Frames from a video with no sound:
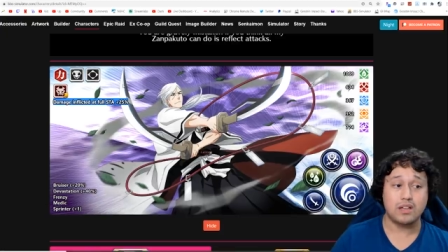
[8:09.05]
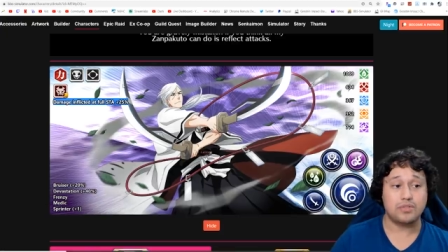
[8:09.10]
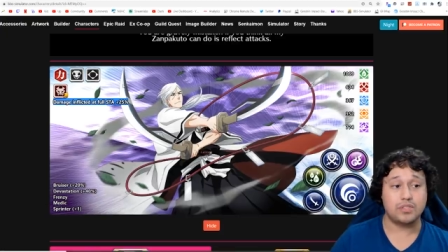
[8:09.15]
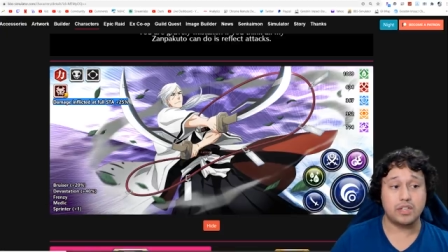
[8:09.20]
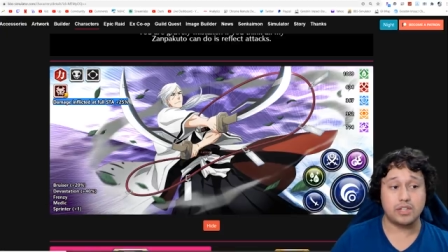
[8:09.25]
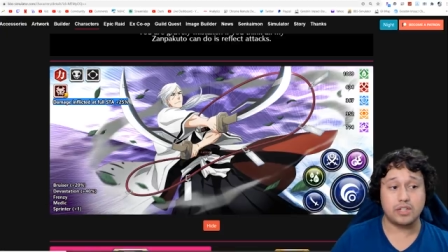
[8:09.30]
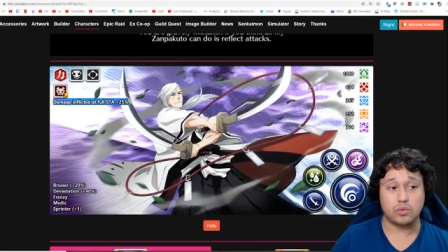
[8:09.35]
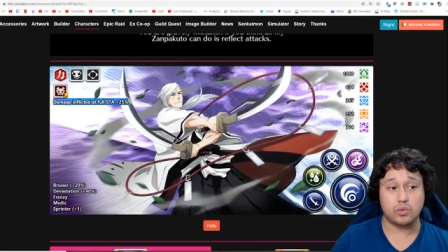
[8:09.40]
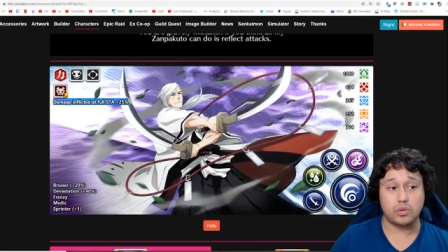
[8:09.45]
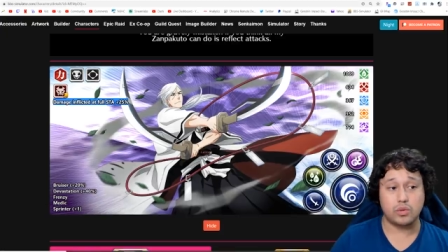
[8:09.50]

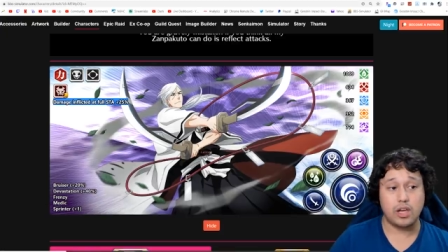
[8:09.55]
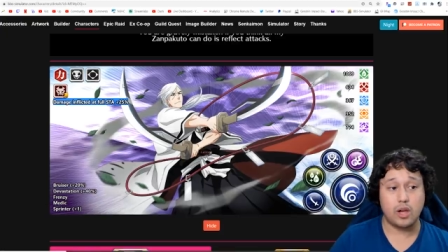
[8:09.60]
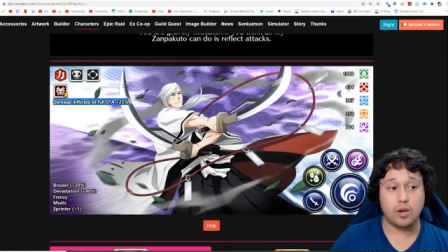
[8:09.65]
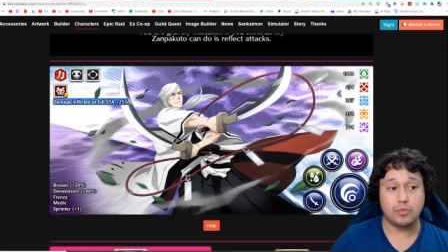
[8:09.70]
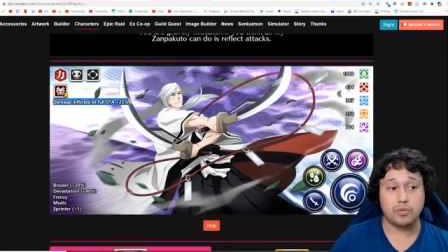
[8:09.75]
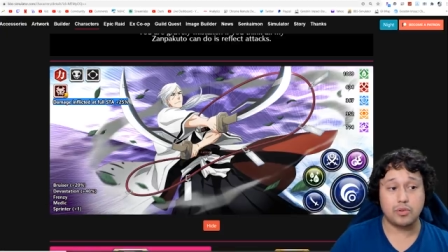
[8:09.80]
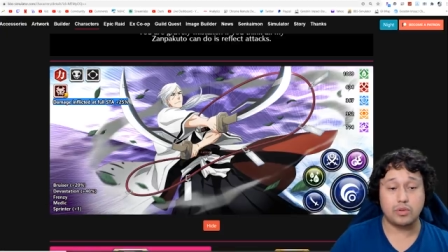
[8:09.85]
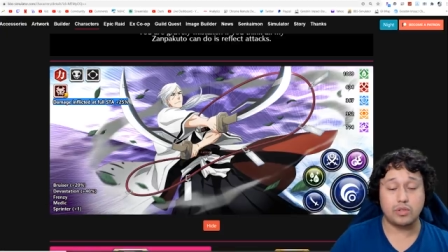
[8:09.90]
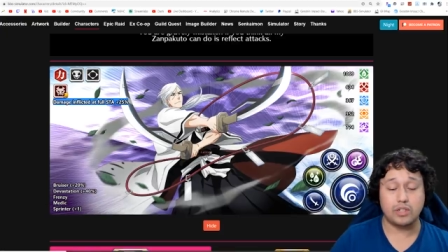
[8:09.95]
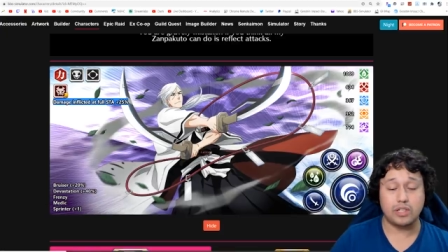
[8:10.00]
This will
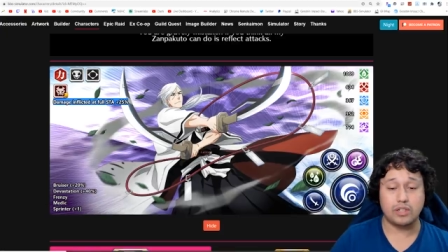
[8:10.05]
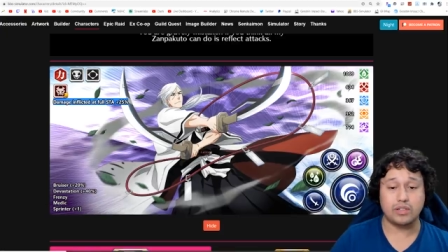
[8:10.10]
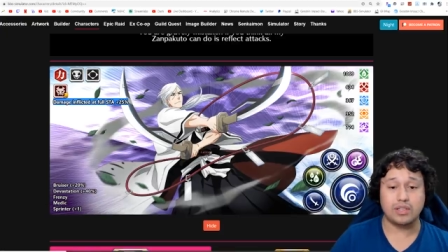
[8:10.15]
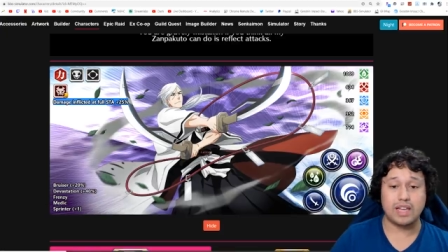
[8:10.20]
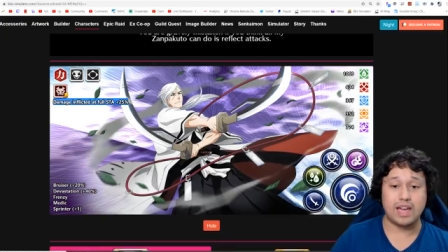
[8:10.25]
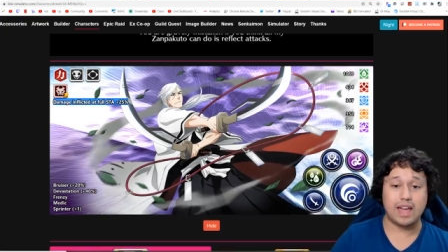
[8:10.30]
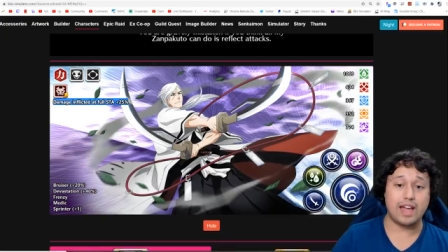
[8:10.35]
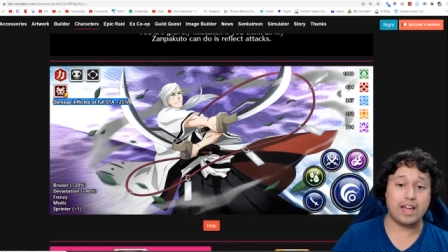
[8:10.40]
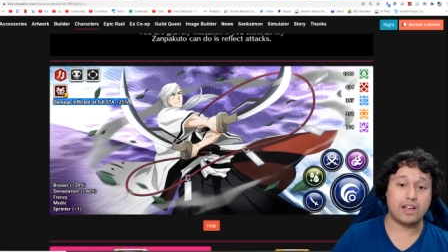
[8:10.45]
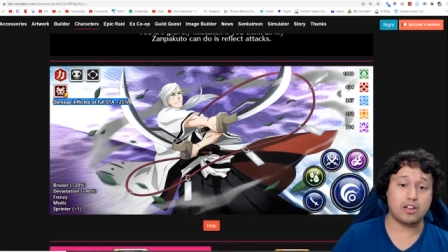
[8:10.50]
help you deal
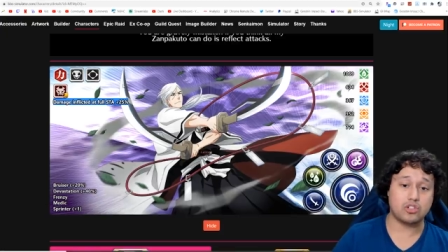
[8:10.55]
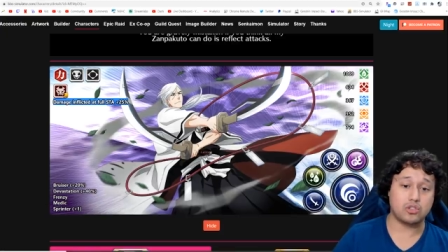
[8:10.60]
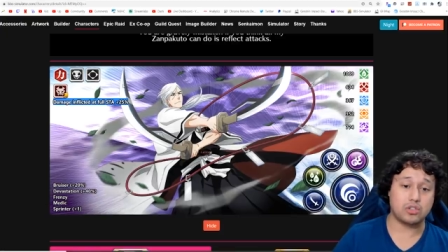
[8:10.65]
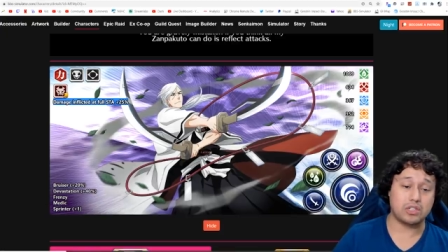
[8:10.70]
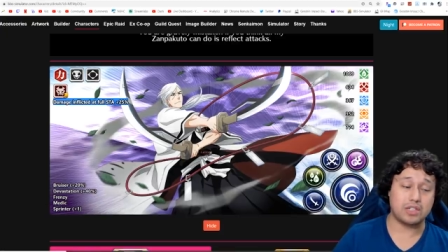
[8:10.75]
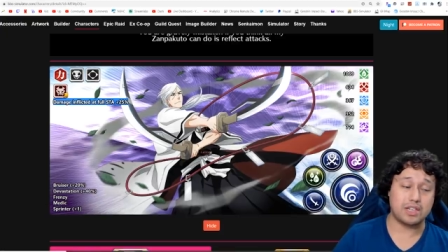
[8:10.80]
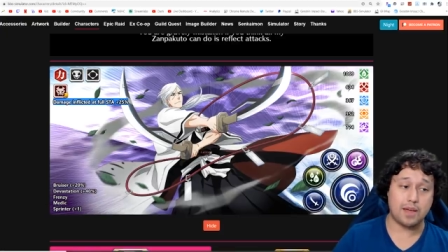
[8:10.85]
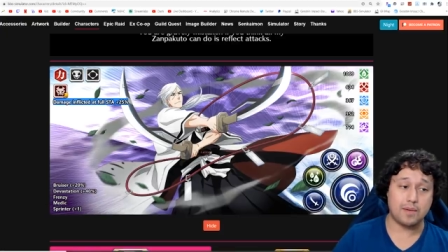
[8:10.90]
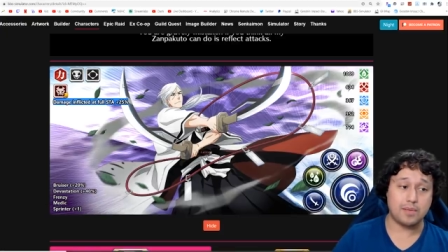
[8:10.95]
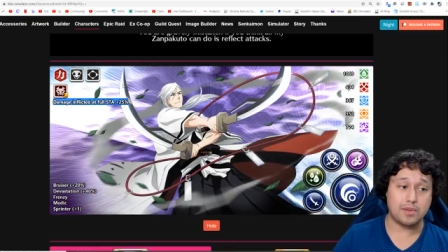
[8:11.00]
that extra
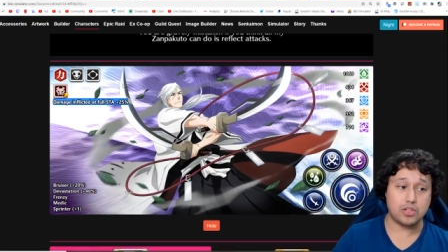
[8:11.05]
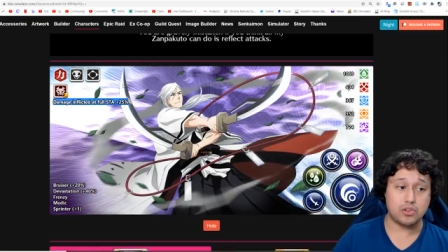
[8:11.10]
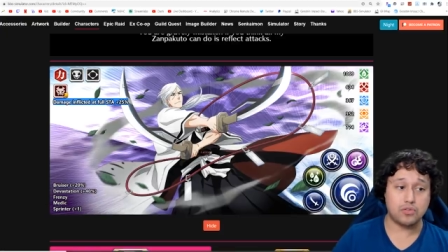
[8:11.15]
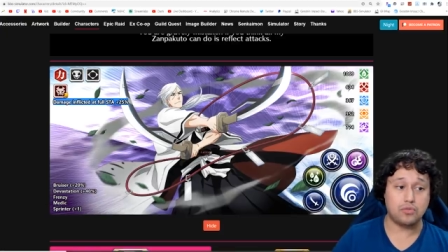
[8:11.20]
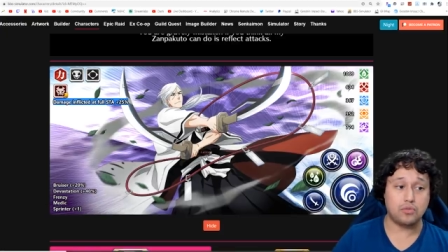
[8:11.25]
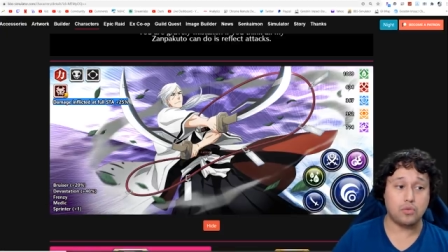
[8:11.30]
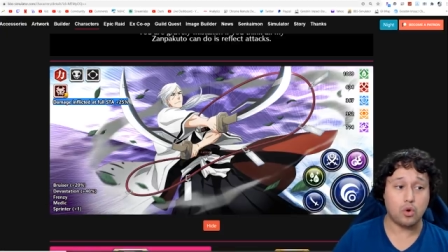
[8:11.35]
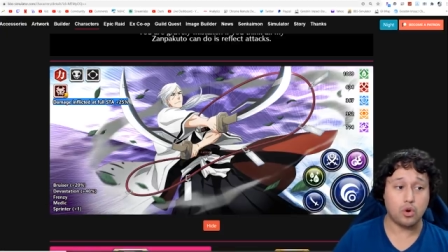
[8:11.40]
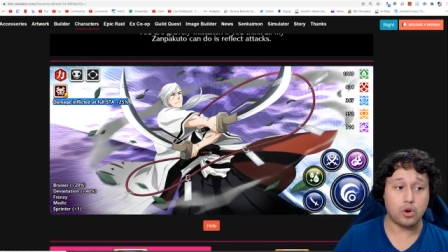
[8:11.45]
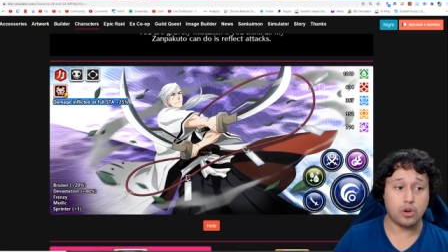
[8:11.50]
damage
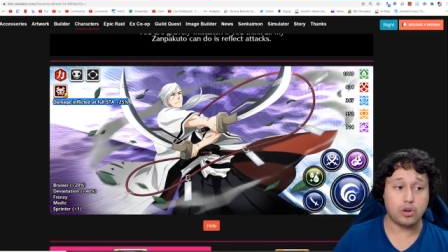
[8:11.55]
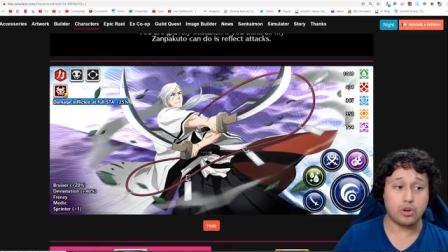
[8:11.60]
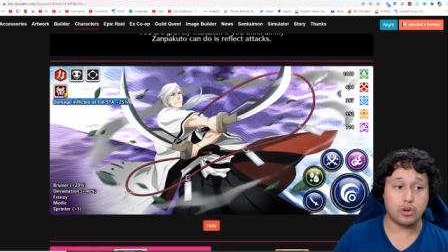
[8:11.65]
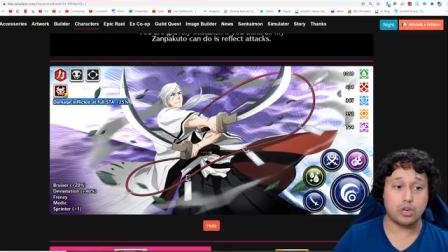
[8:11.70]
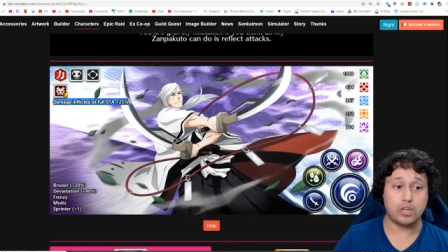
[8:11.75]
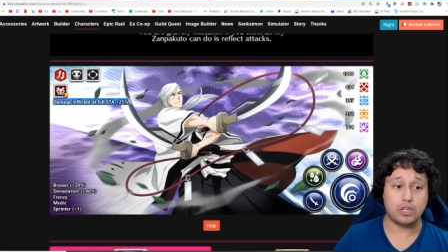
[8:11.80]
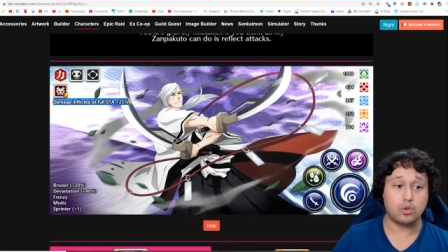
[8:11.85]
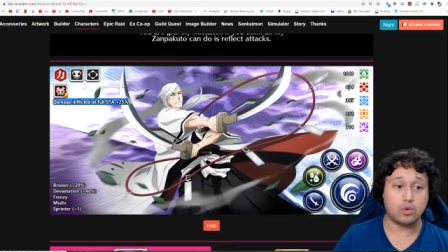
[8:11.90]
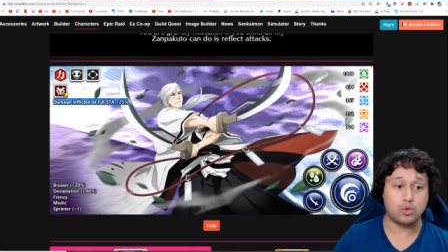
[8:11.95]
for your Guild